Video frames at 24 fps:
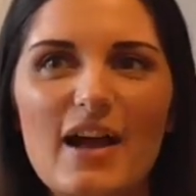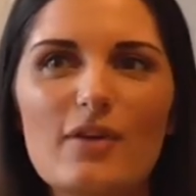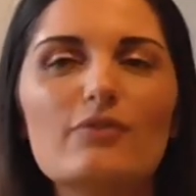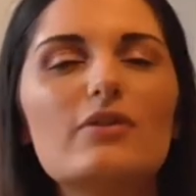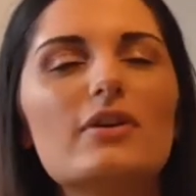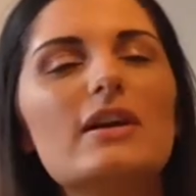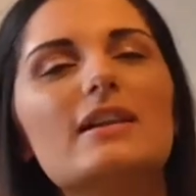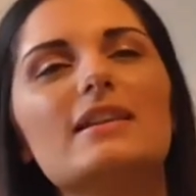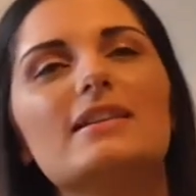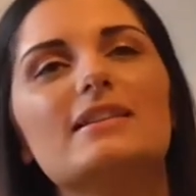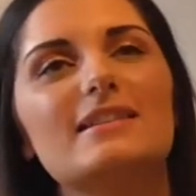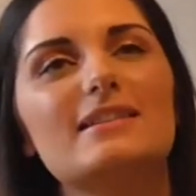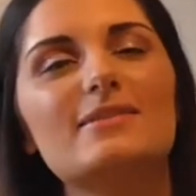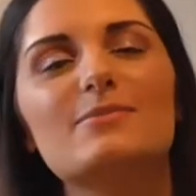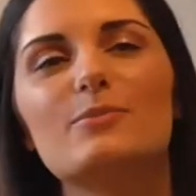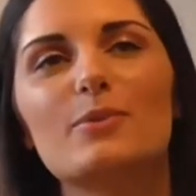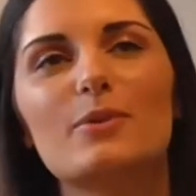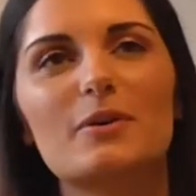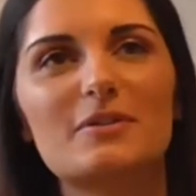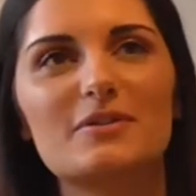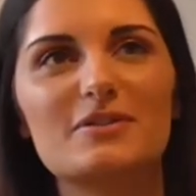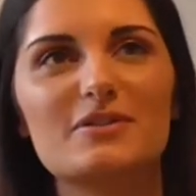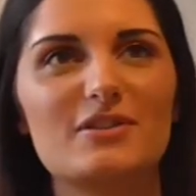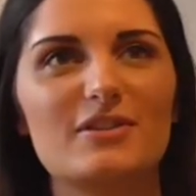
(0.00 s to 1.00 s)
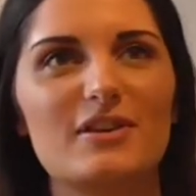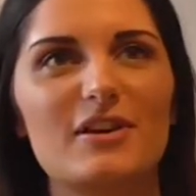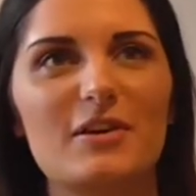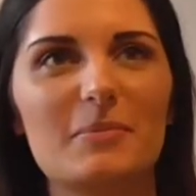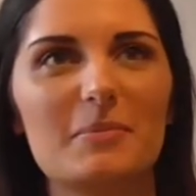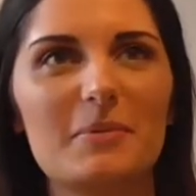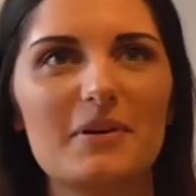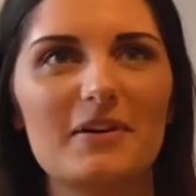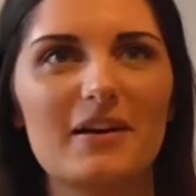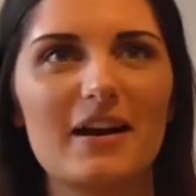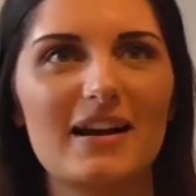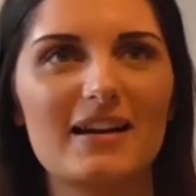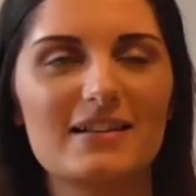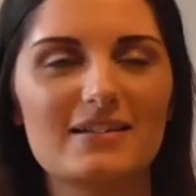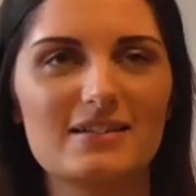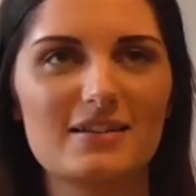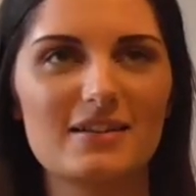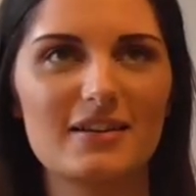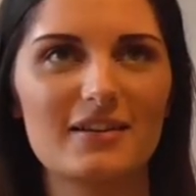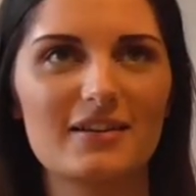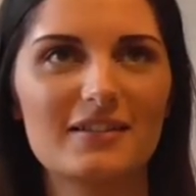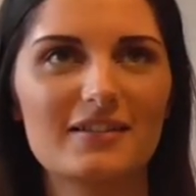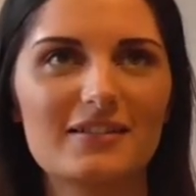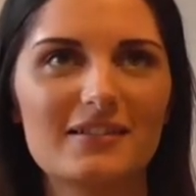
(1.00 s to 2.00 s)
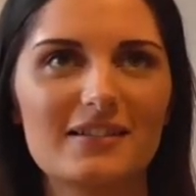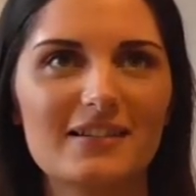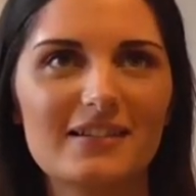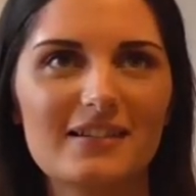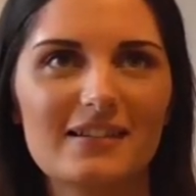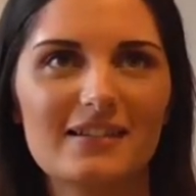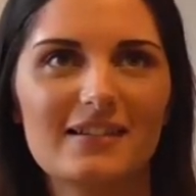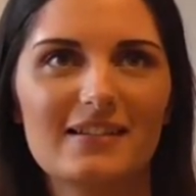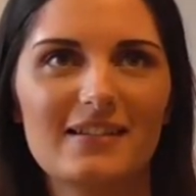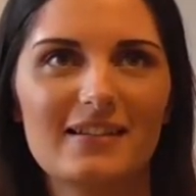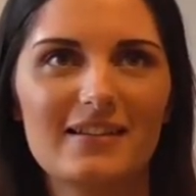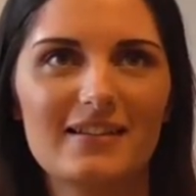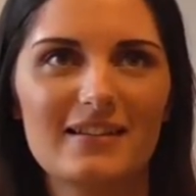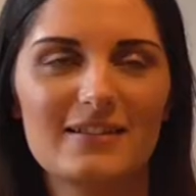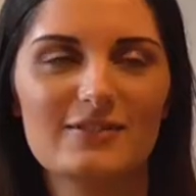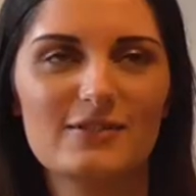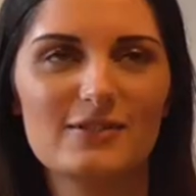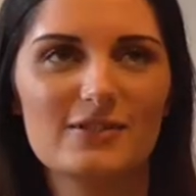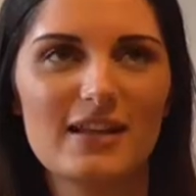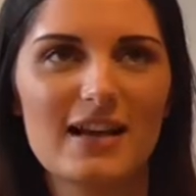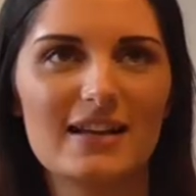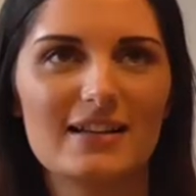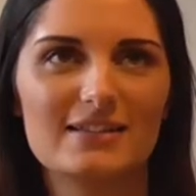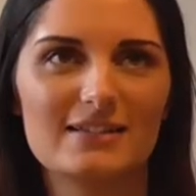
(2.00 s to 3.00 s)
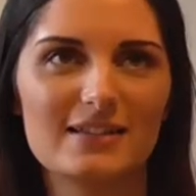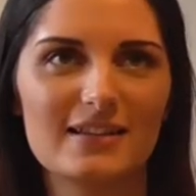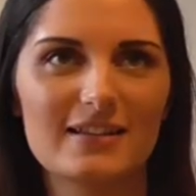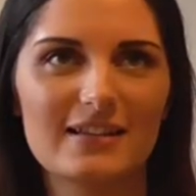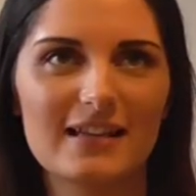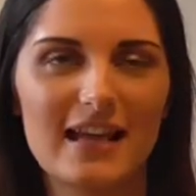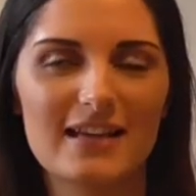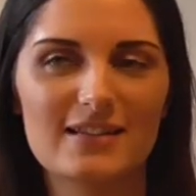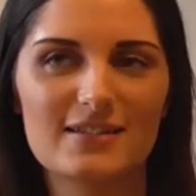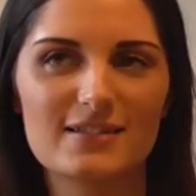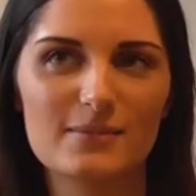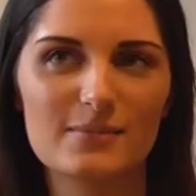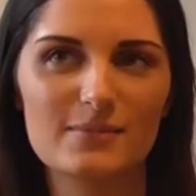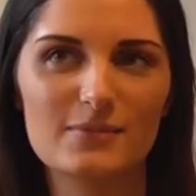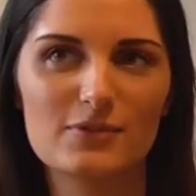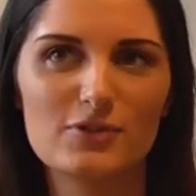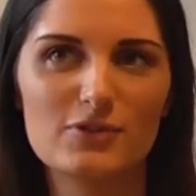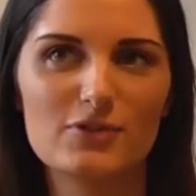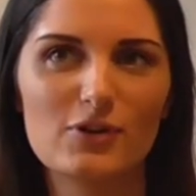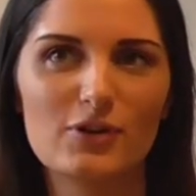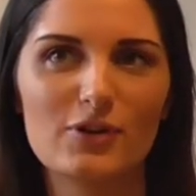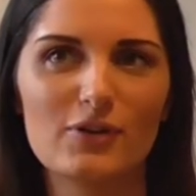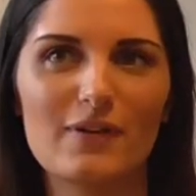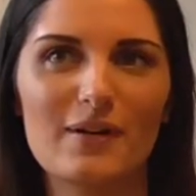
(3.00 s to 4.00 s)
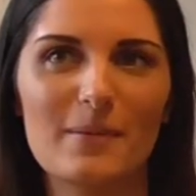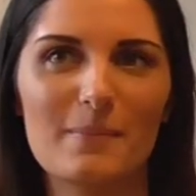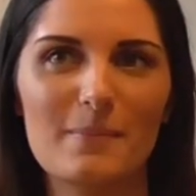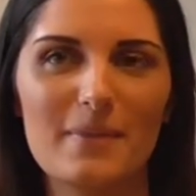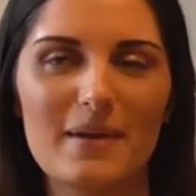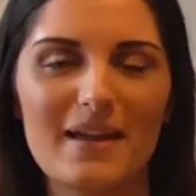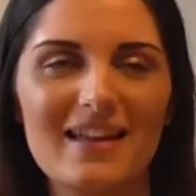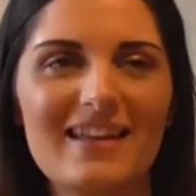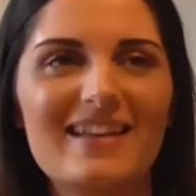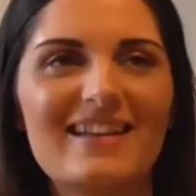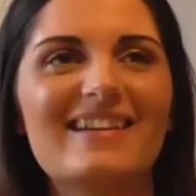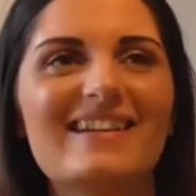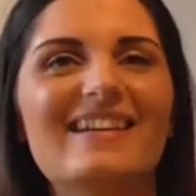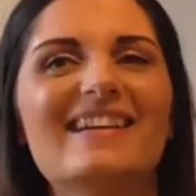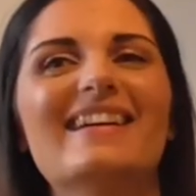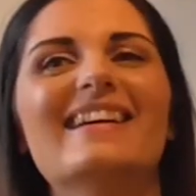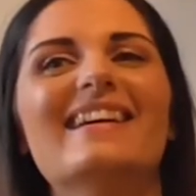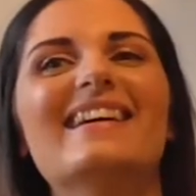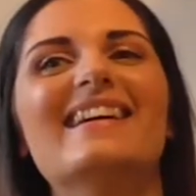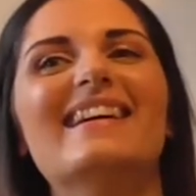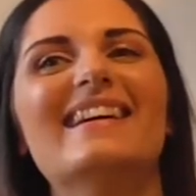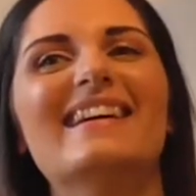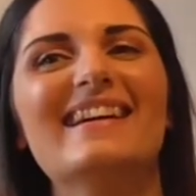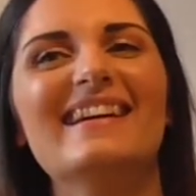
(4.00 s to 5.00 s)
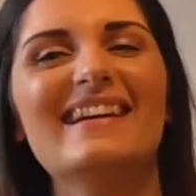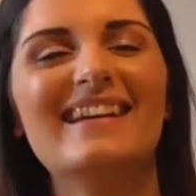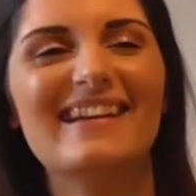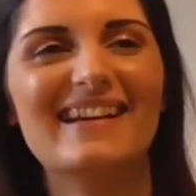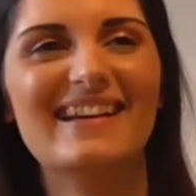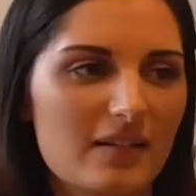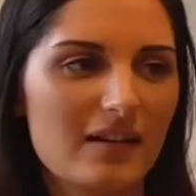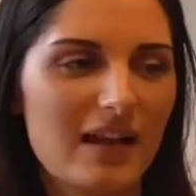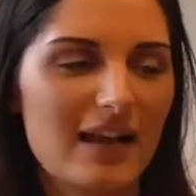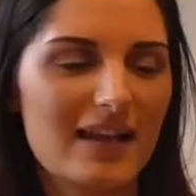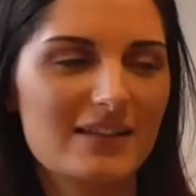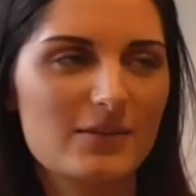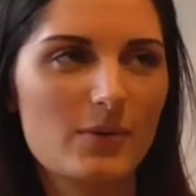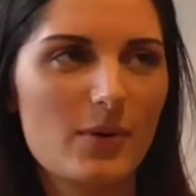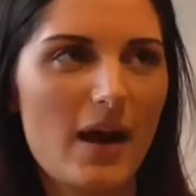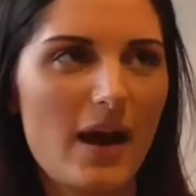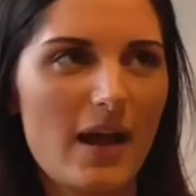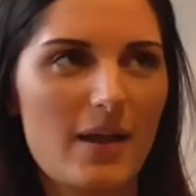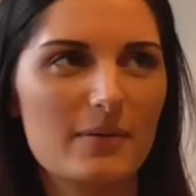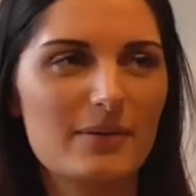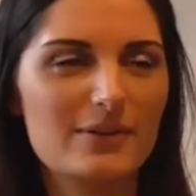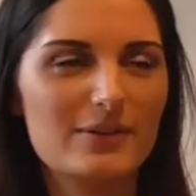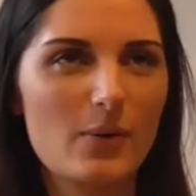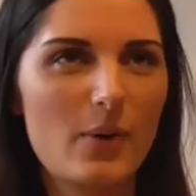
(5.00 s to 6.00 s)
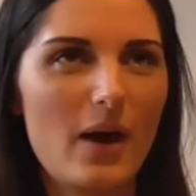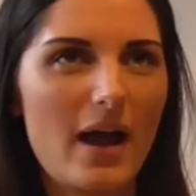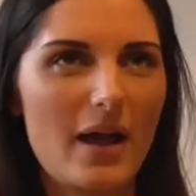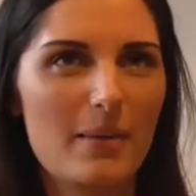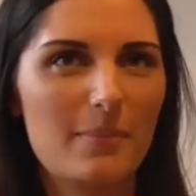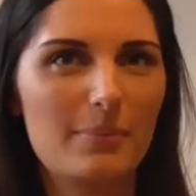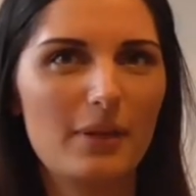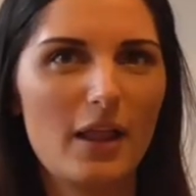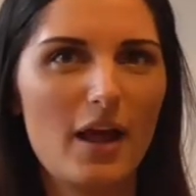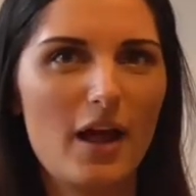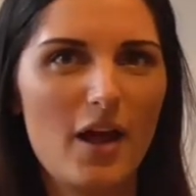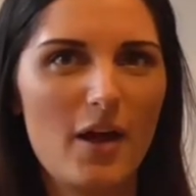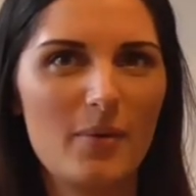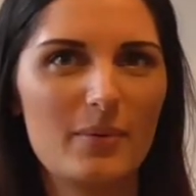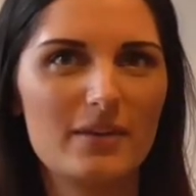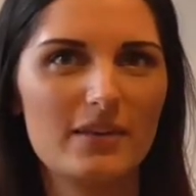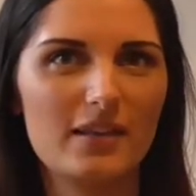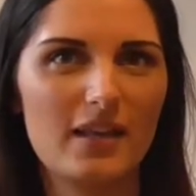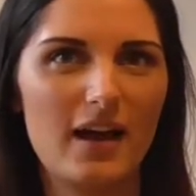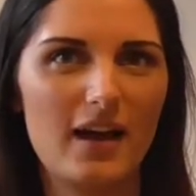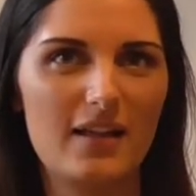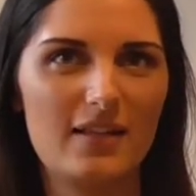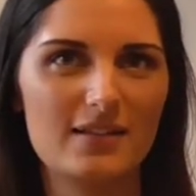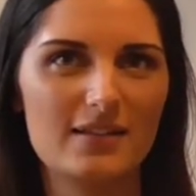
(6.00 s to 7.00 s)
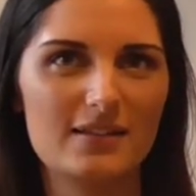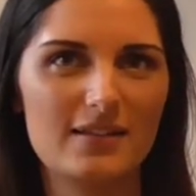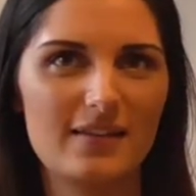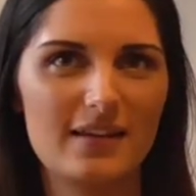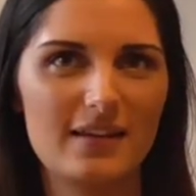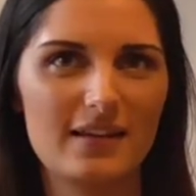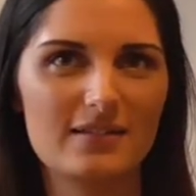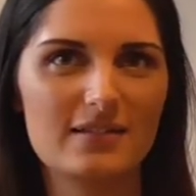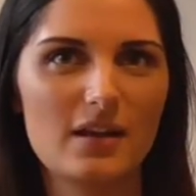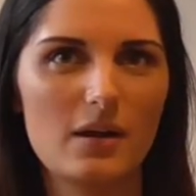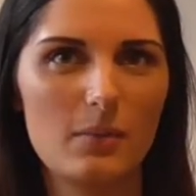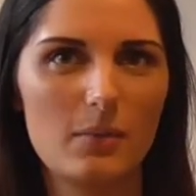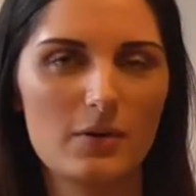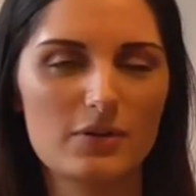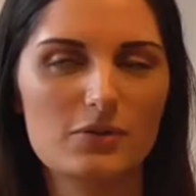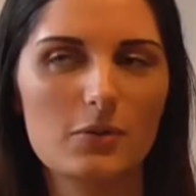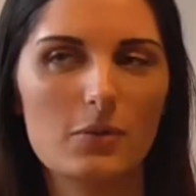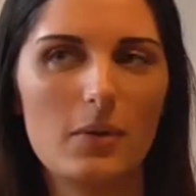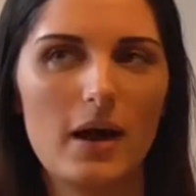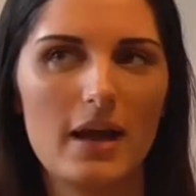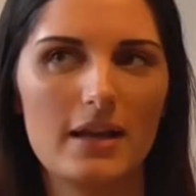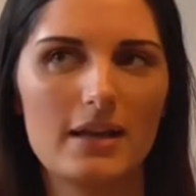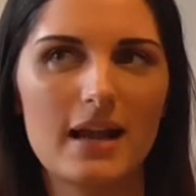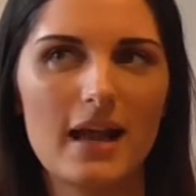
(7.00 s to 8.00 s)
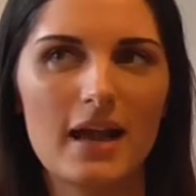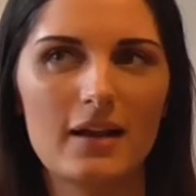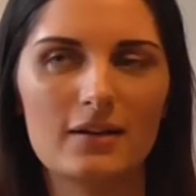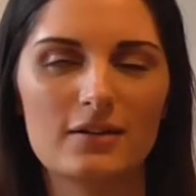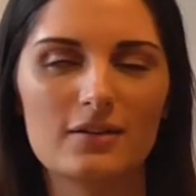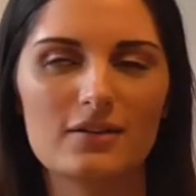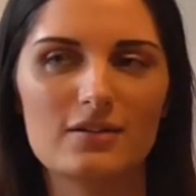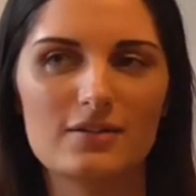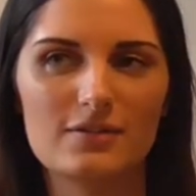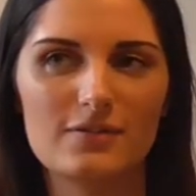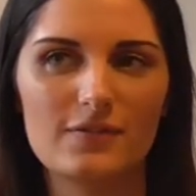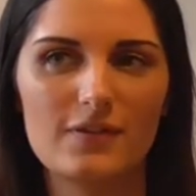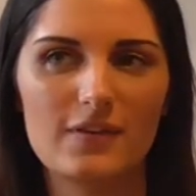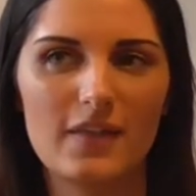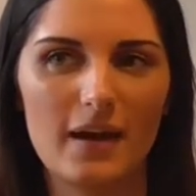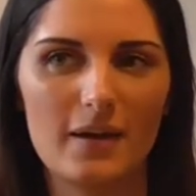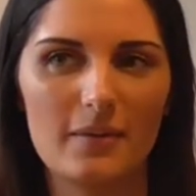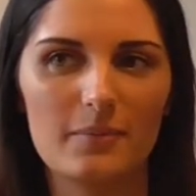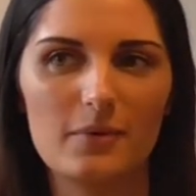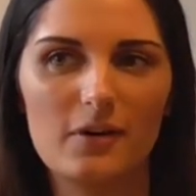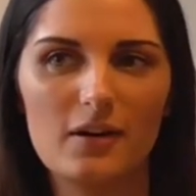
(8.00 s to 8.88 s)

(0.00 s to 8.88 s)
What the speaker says: Really didn't want to, but had to get some sugar in me. It was quite a blur with light, isn't it? Because I was quite knackered for that